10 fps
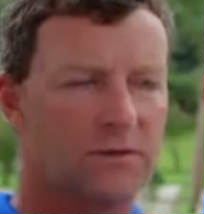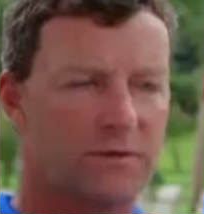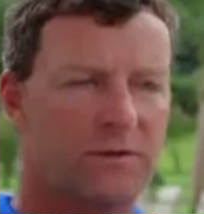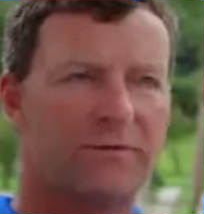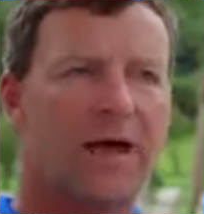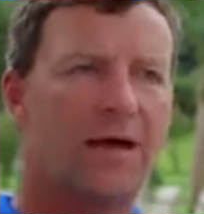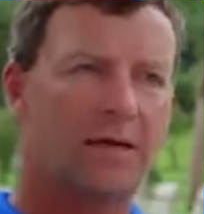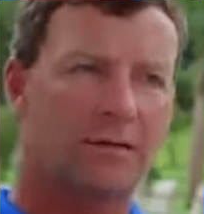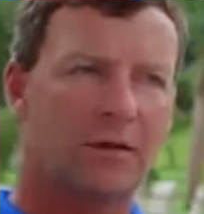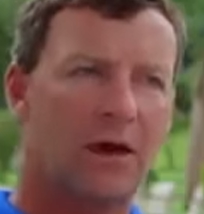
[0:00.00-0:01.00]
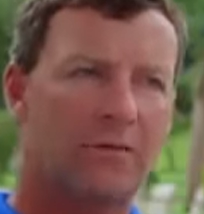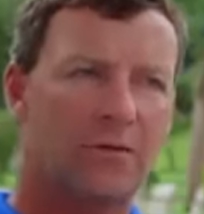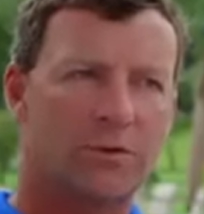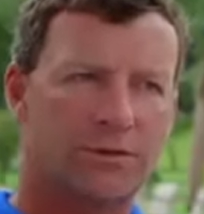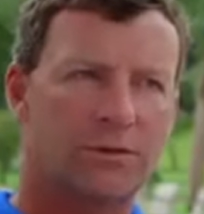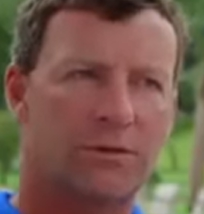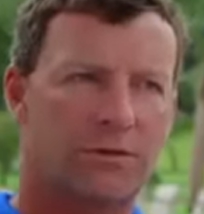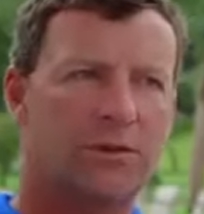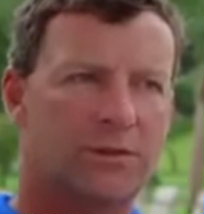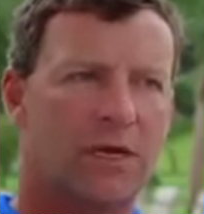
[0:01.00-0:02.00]
sort of dividing the golf course into
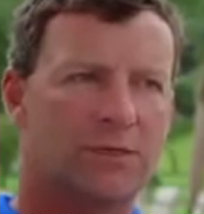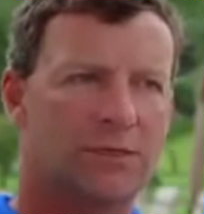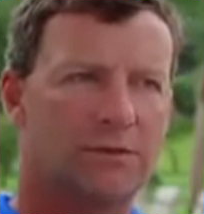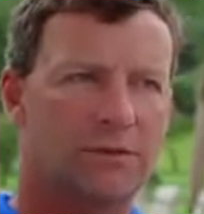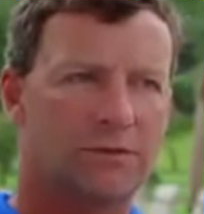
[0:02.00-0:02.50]
3 sections.